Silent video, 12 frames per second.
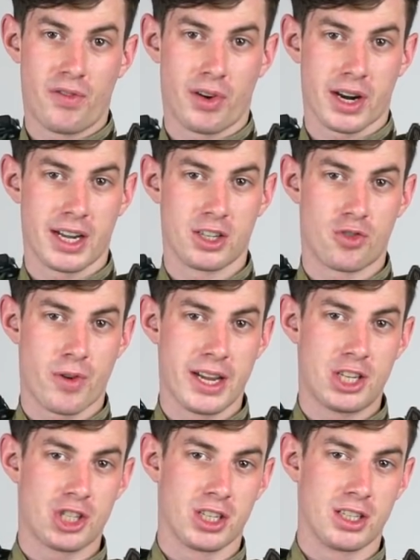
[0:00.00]
for the
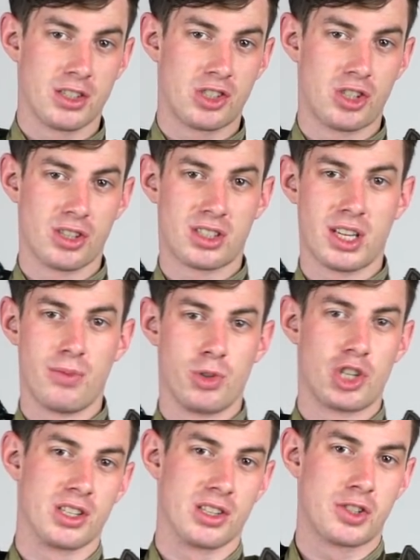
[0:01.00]
hydration system,
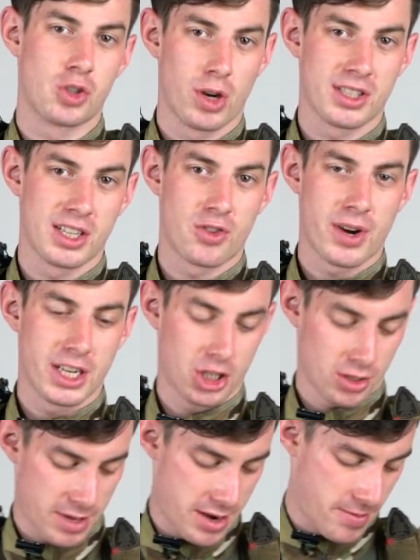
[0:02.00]
which is a source
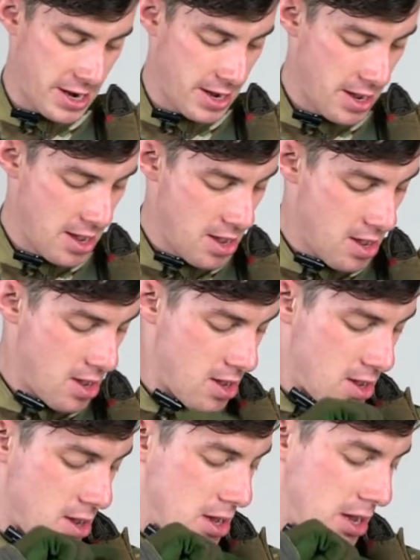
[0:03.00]
hydration, by the way. I
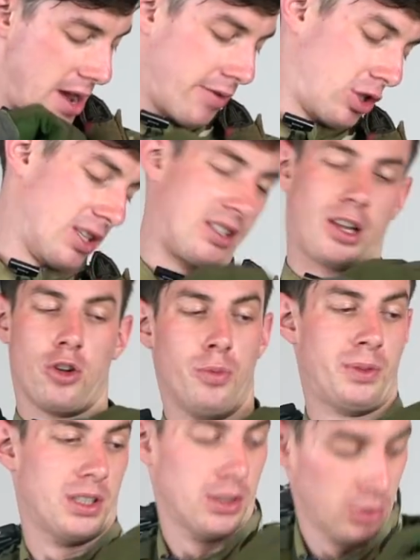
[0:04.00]
have it just
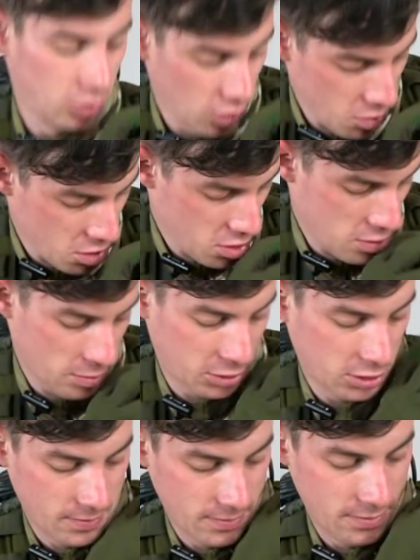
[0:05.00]
looped through those